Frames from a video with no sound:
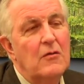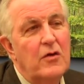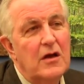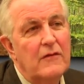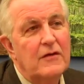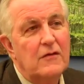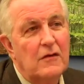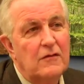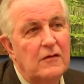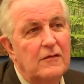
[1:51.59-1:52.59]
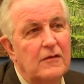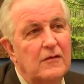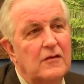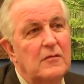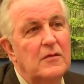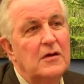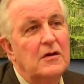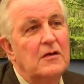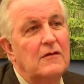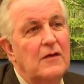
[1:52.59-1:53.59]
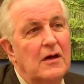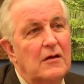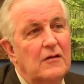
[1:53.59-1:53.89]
We have a justice system that